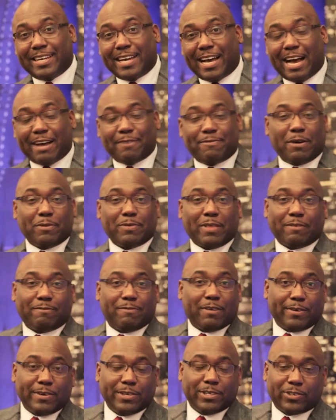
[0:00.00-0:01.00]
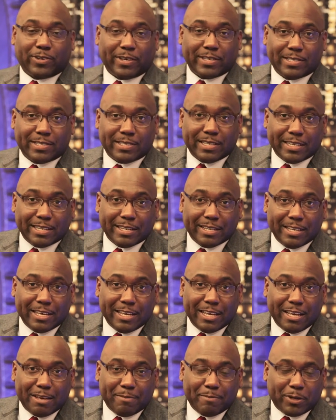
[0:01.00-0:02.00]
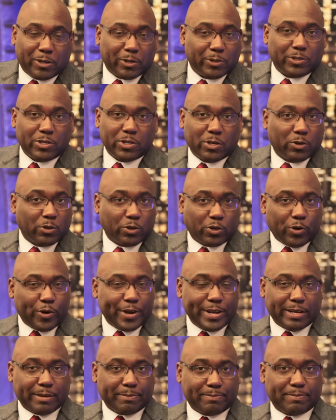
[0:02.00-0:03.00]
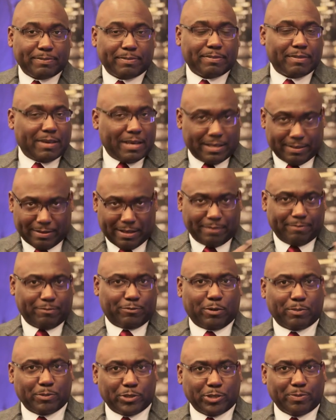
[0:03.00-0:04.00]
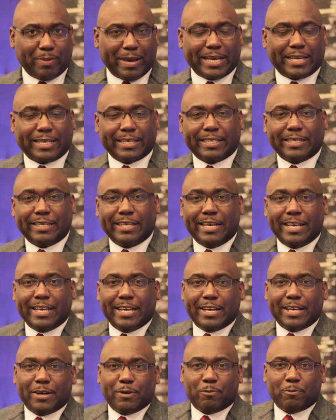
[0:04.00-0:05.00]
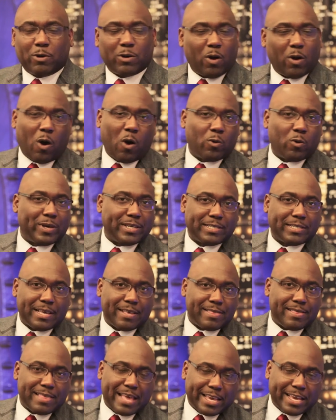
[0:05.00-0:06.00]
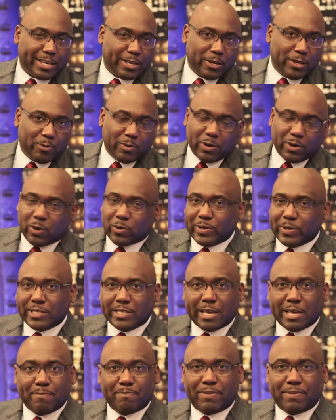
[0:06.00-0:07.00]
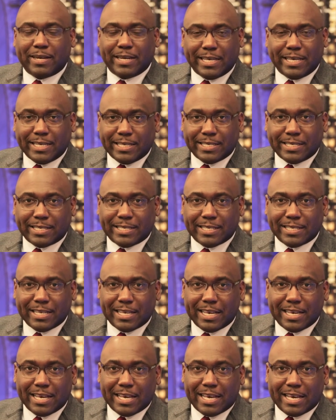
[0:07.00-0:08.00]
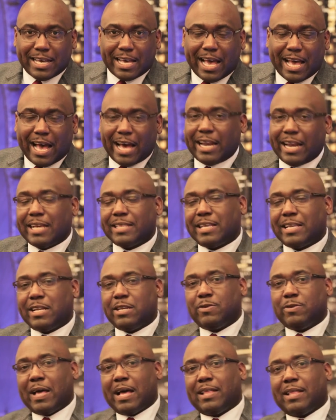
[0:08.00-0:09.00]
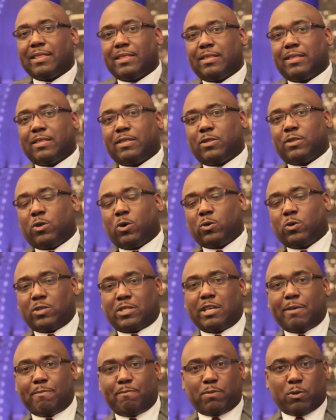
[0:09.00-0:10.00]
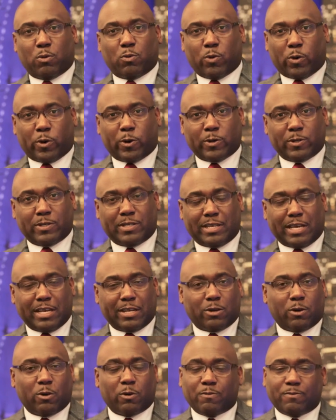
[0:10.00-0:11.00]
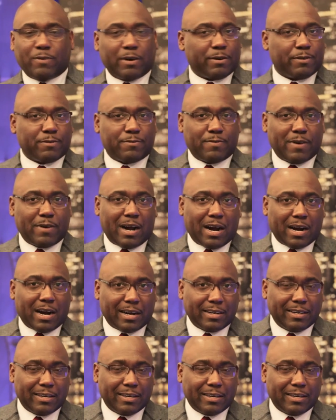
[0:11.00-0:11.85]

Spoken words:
I found that very interesting because, you know, growing up and from Jamaica, one always say thank you, one always say please. And I tell you that those simple words can go very far.